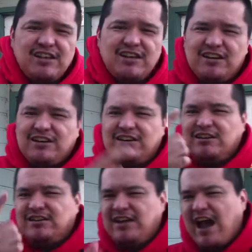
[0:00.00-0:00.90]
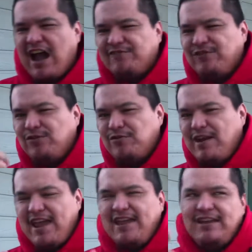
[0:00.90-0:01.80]
the iPhone
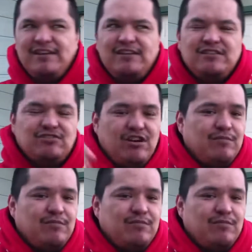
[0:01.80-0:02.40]
8. So